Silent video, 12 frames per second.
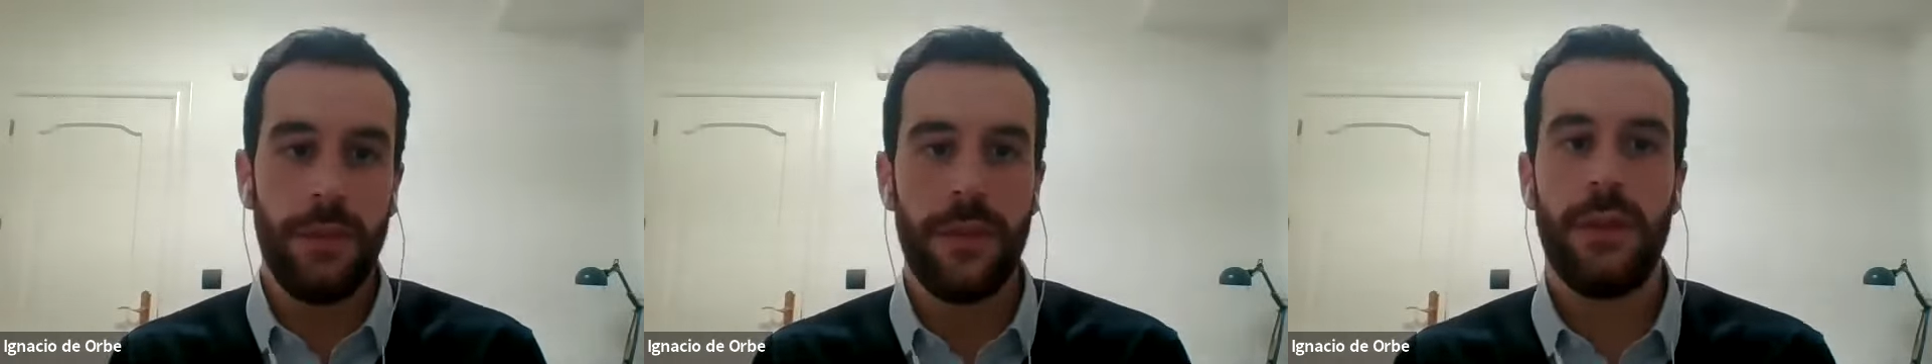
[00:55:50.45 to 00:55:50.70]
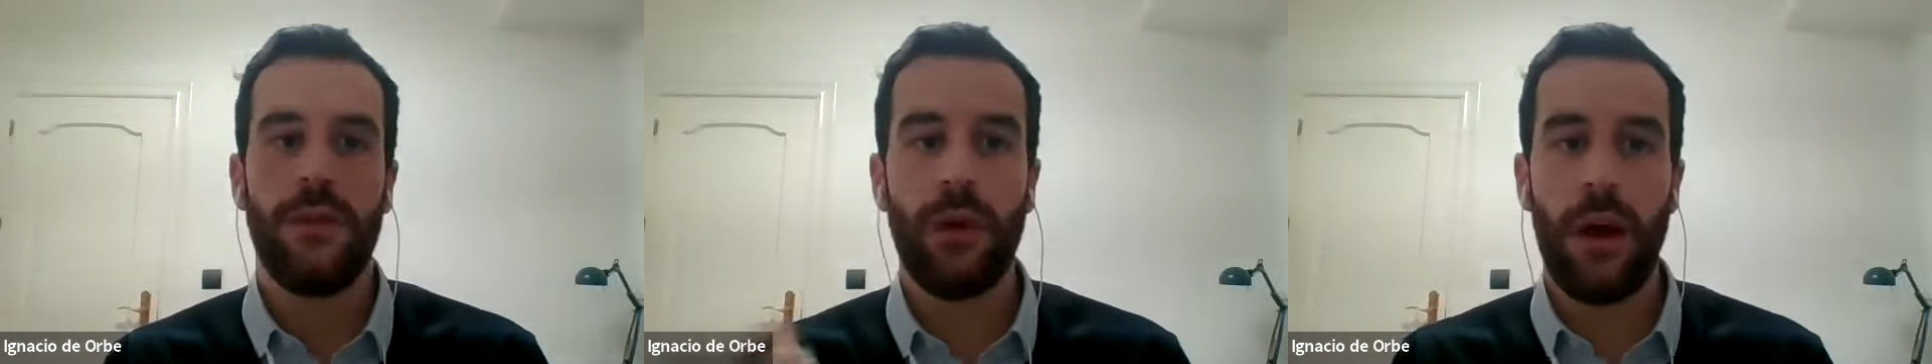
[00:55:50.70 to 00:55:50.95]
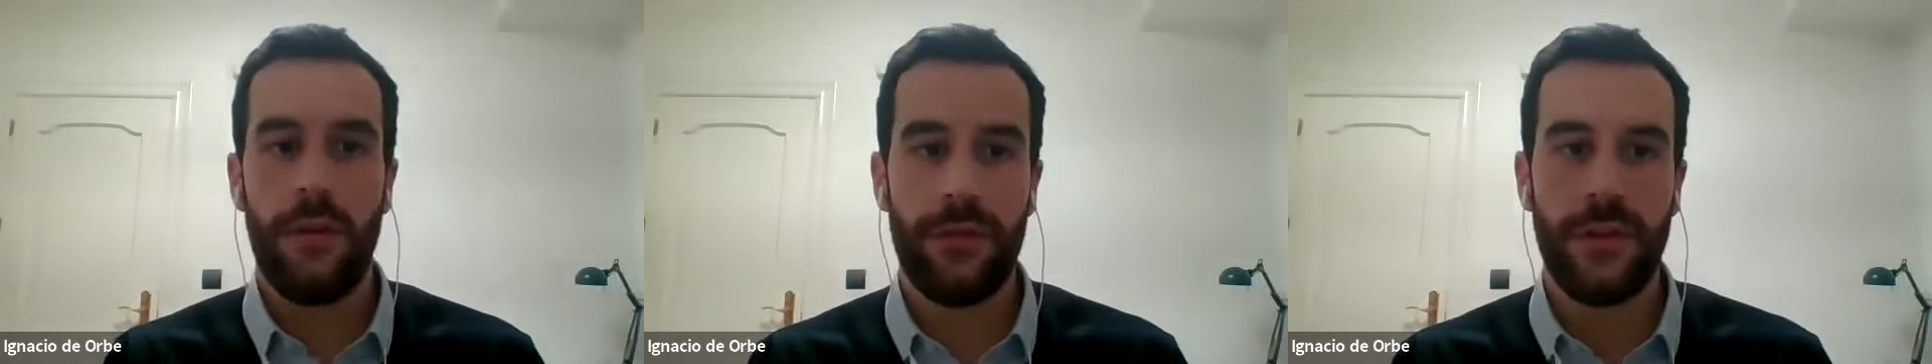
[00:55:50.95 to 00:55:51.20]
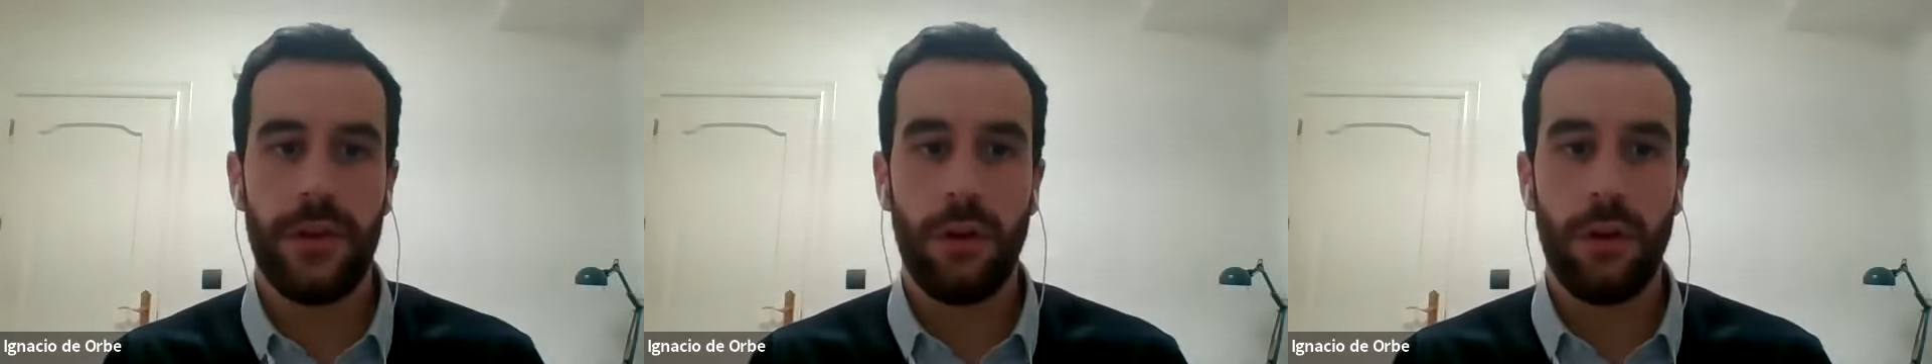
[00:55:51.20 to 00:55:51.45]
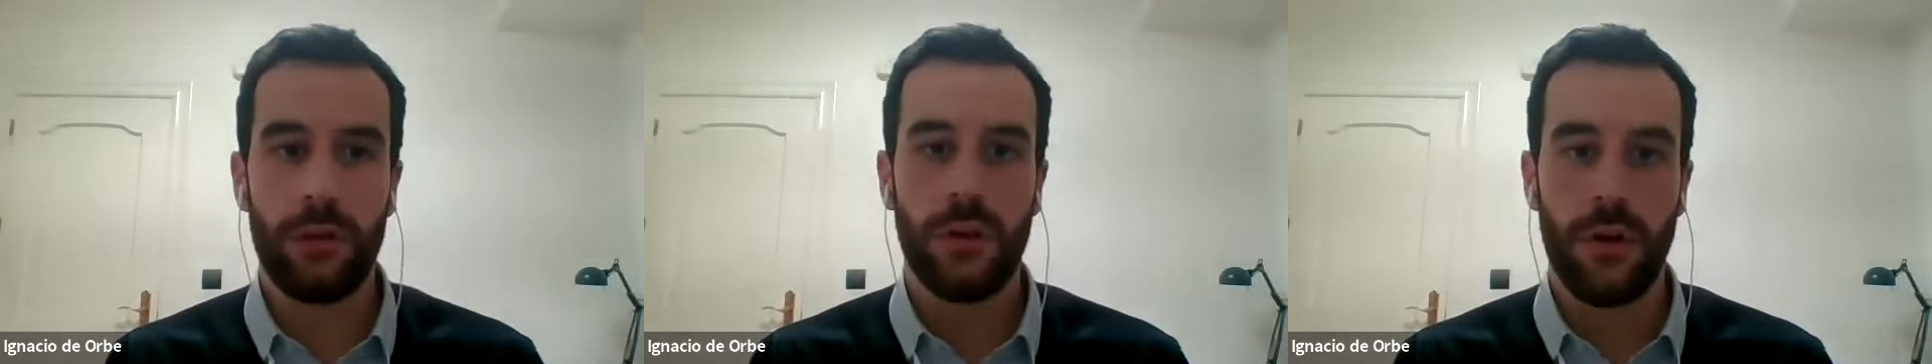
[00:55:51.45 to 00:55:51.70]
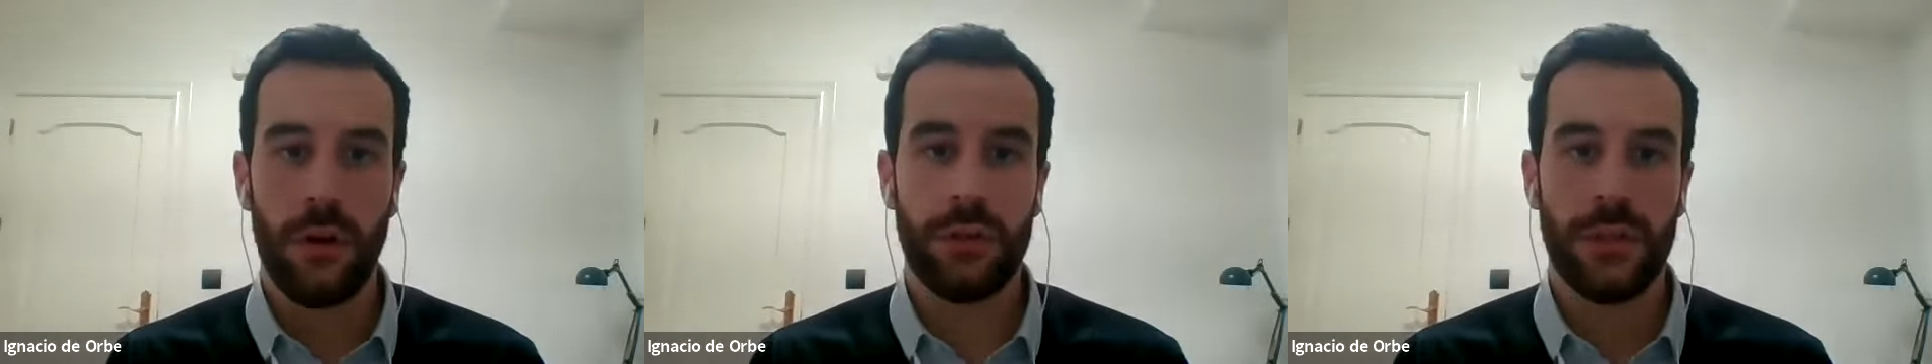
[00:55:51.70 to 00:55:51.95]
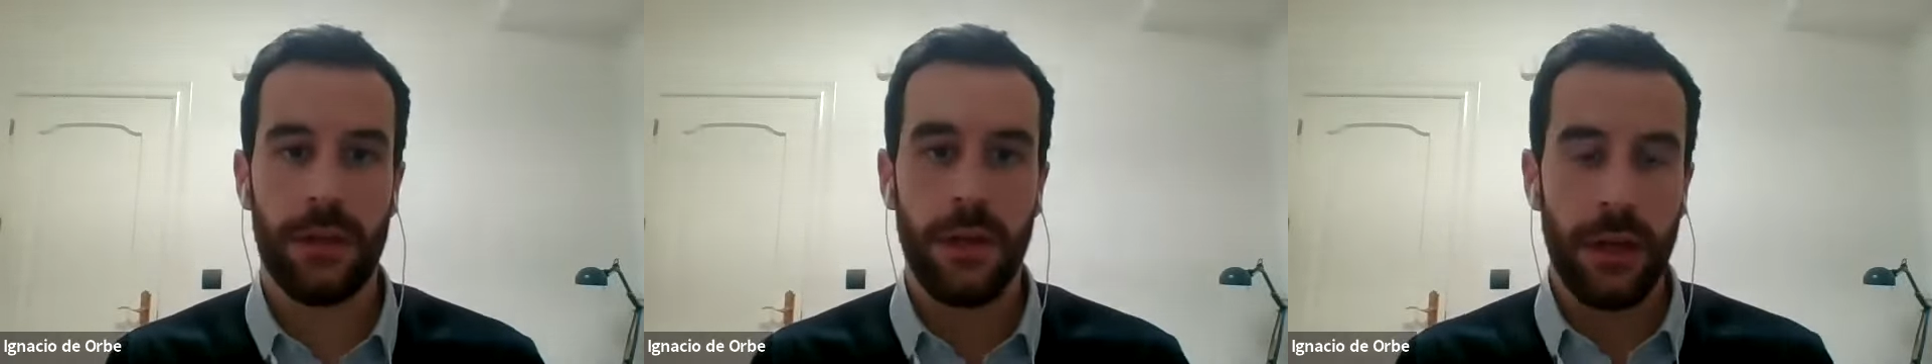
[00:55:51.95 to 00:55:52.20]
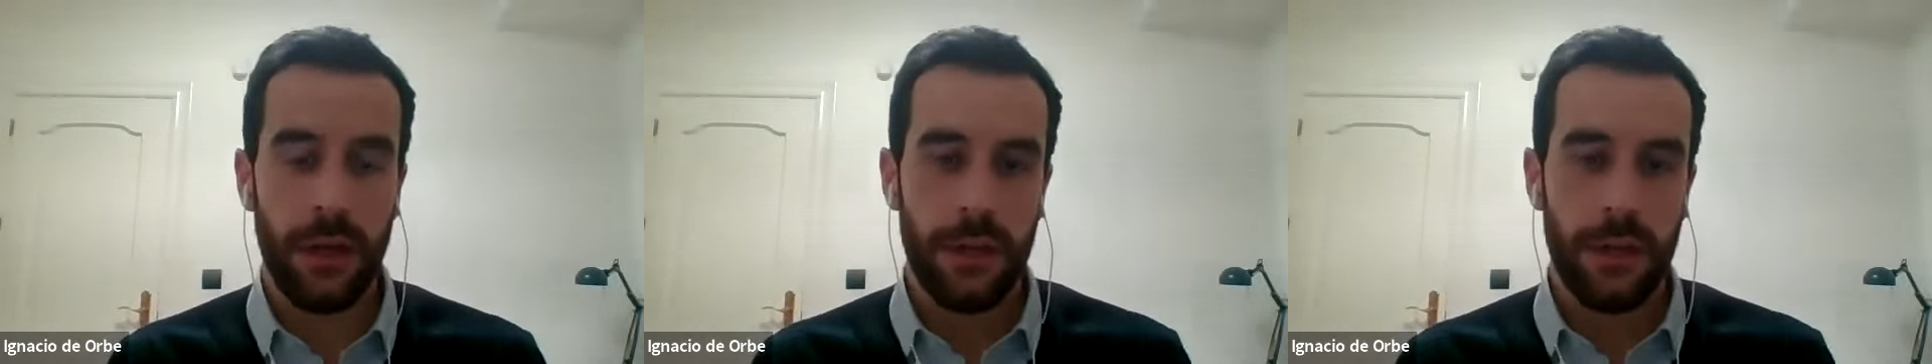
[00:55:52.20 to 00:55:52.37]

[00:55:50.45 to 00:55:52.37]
then you have the goal closer.